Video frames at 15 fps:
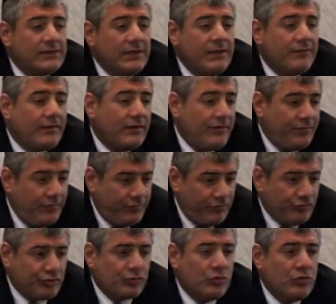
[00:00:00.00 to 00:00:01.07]
even if it's
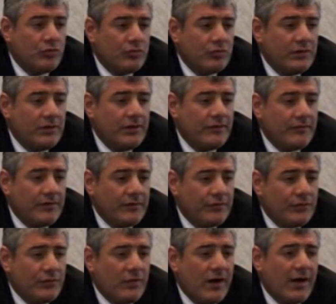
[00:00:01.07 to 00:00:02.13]
true, even
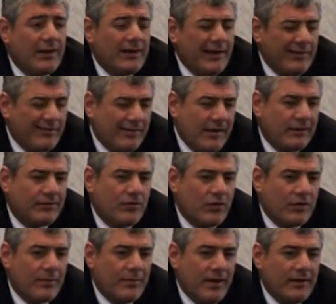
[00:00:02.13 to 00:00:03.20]
if you're right, let's not
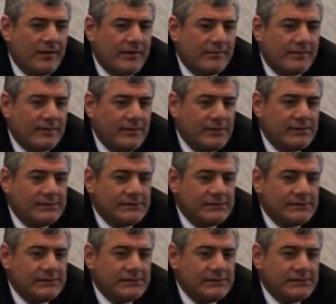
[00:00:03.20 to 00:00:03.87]
talk about it.